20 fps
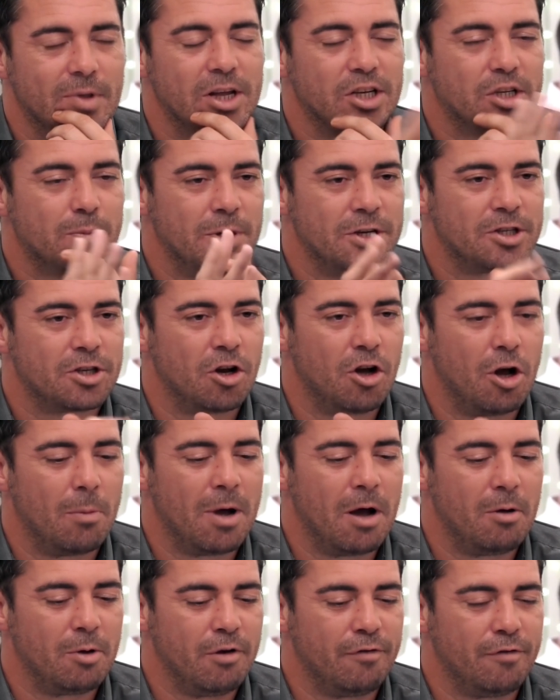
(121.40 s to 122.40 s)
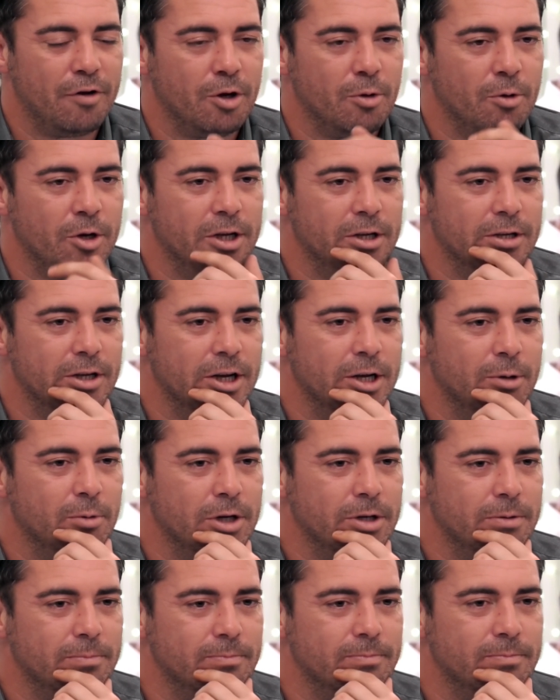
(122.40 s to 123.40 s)
It speaks a lot about you for doing it
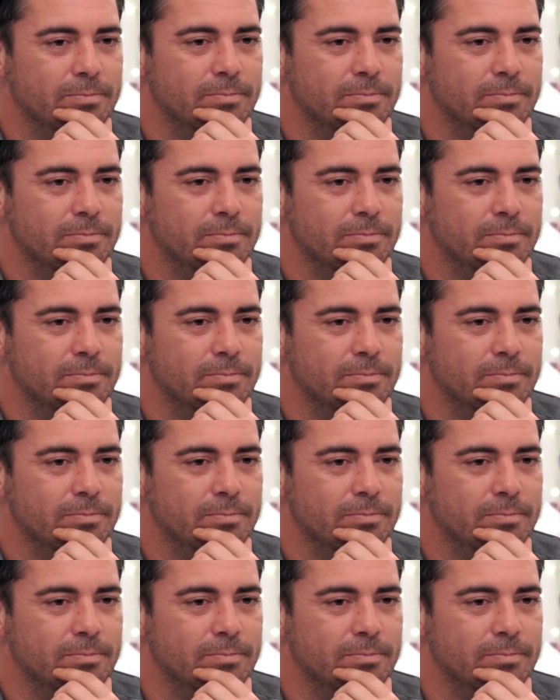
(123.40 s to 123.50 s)
anyway.